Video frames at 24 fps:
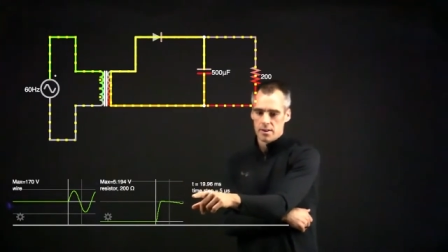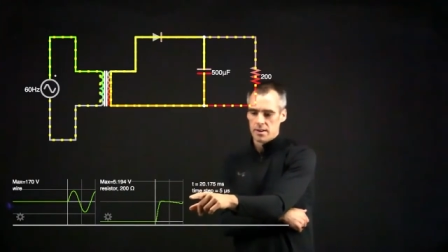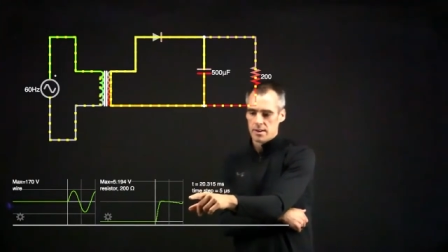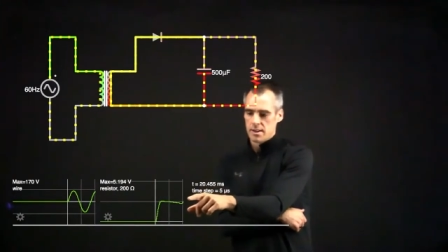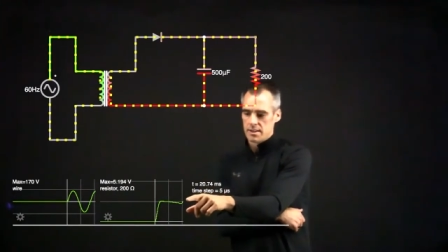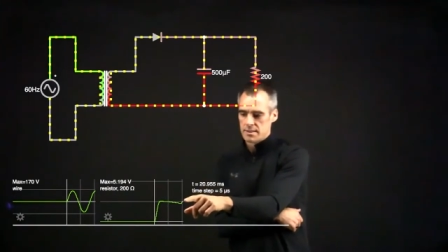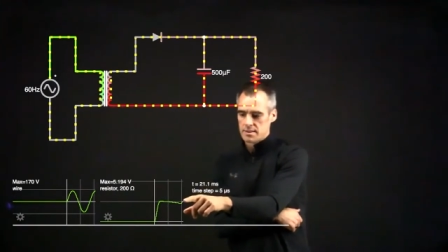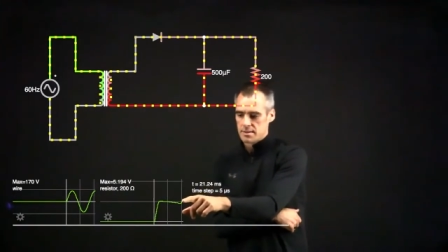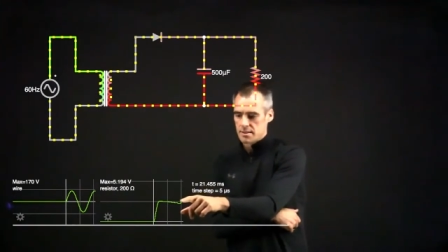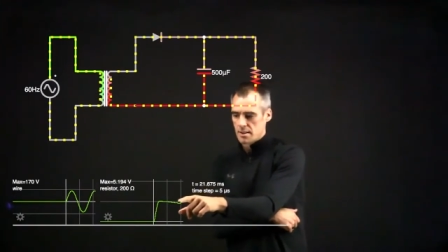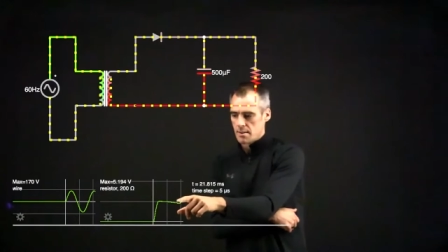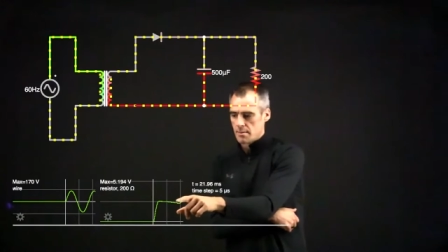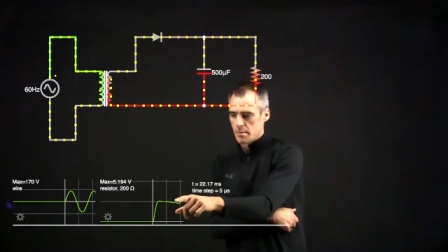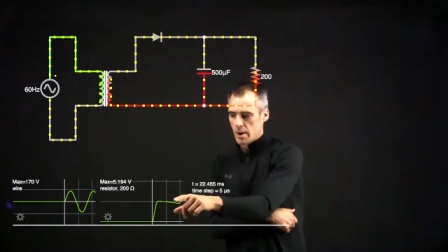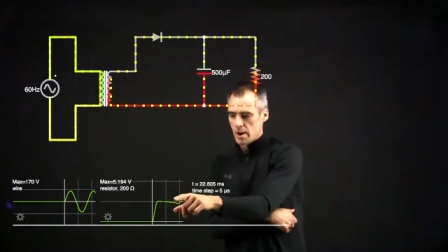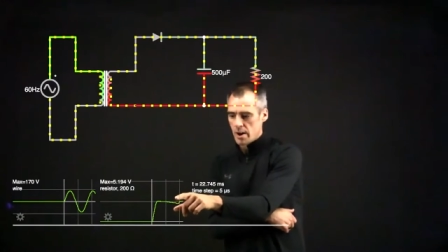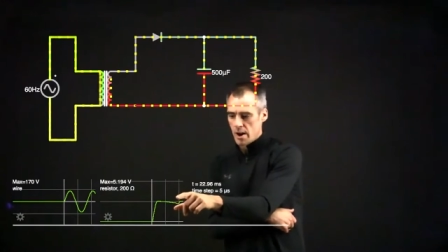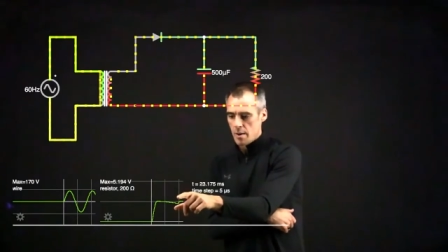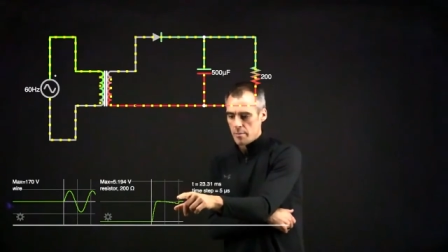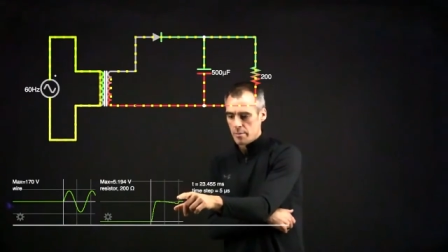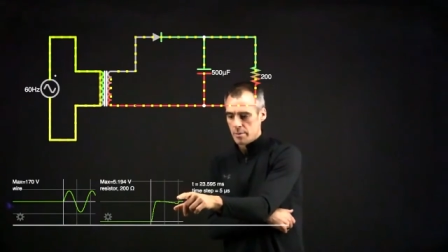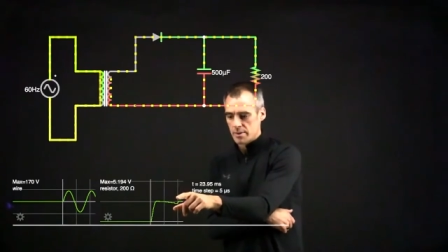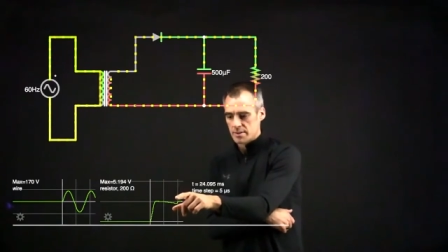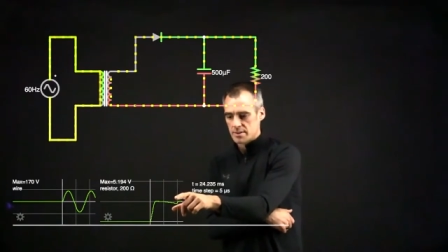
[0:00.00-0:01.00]
it's our
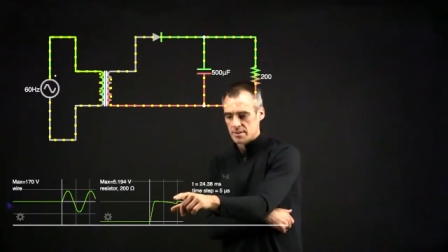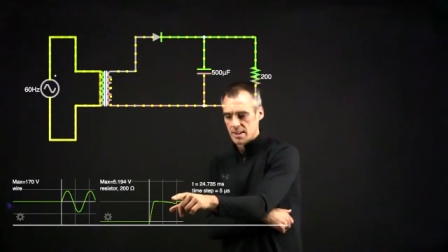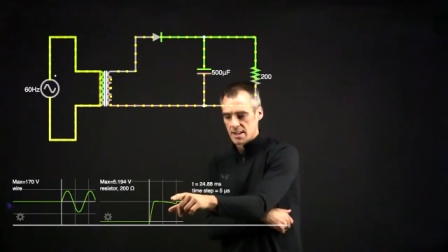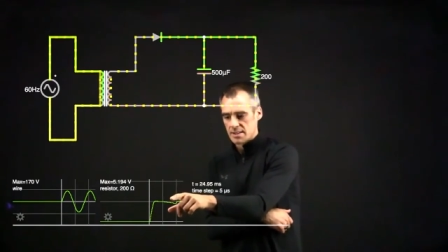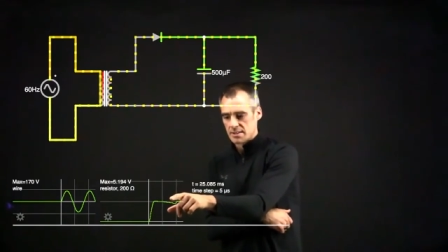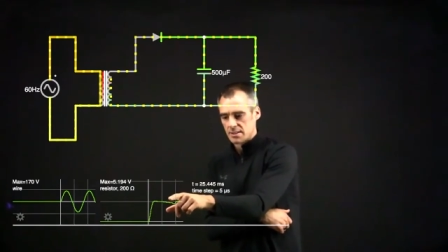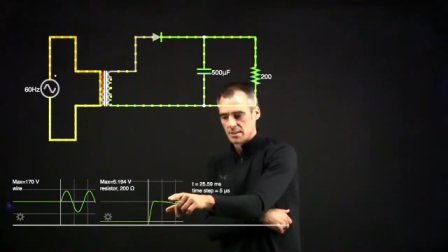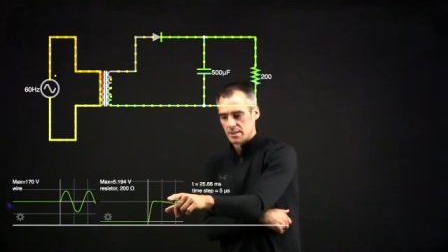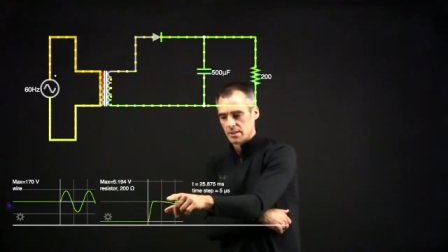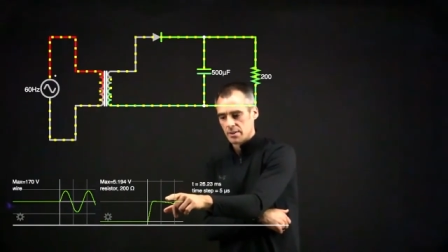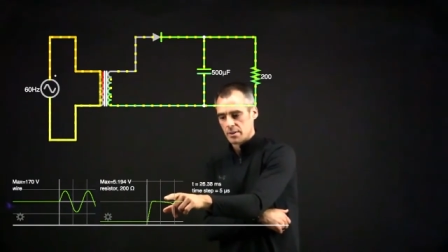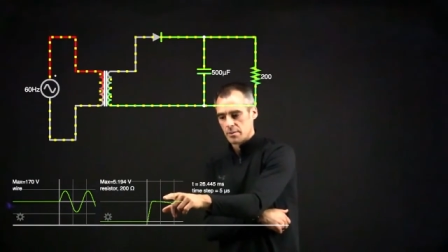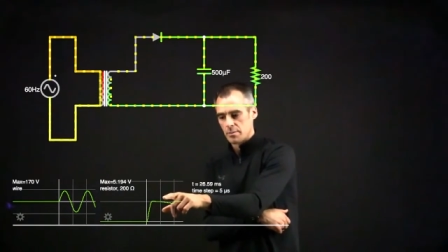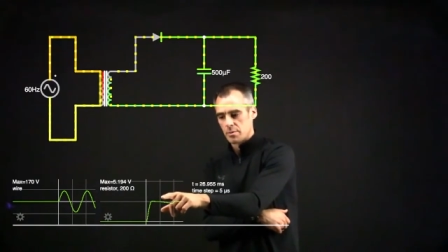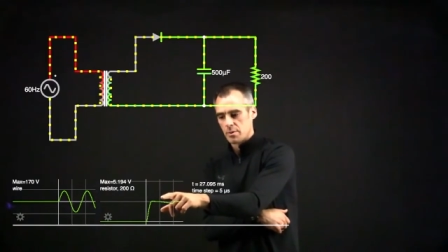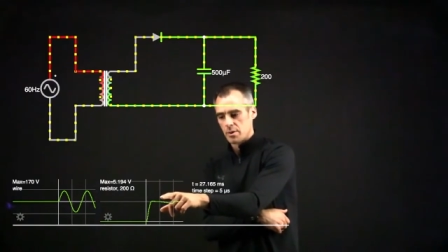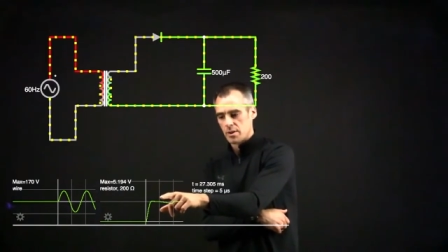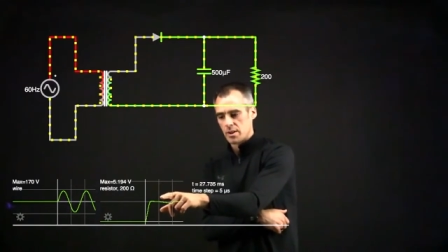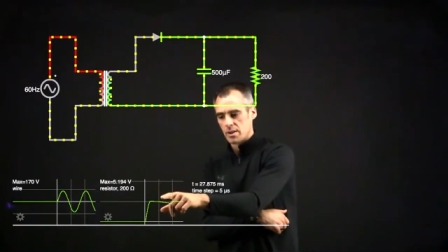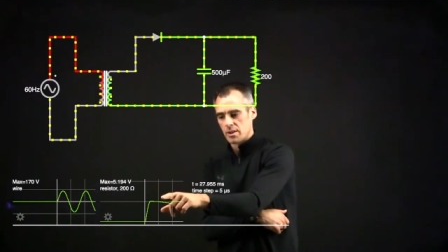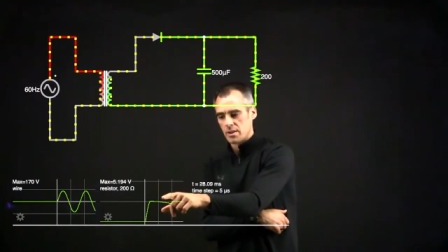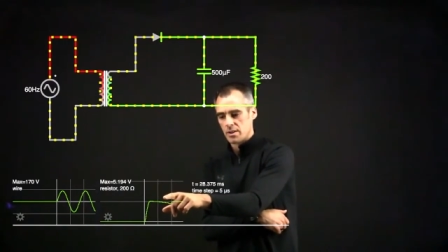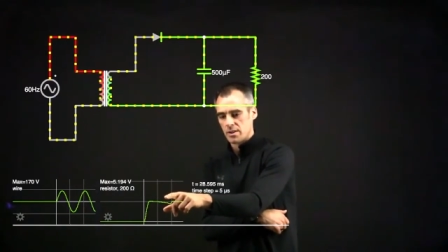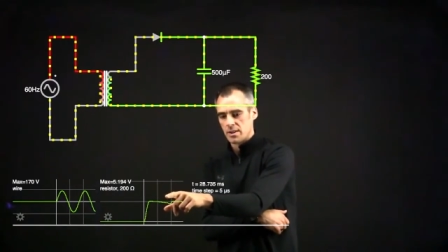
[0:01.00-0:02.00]
output's actually looking pretty
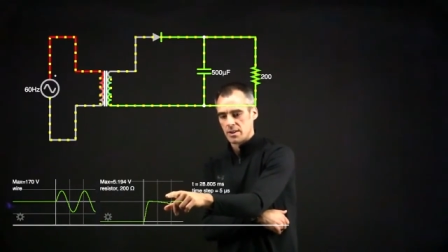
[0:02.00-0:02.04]
good.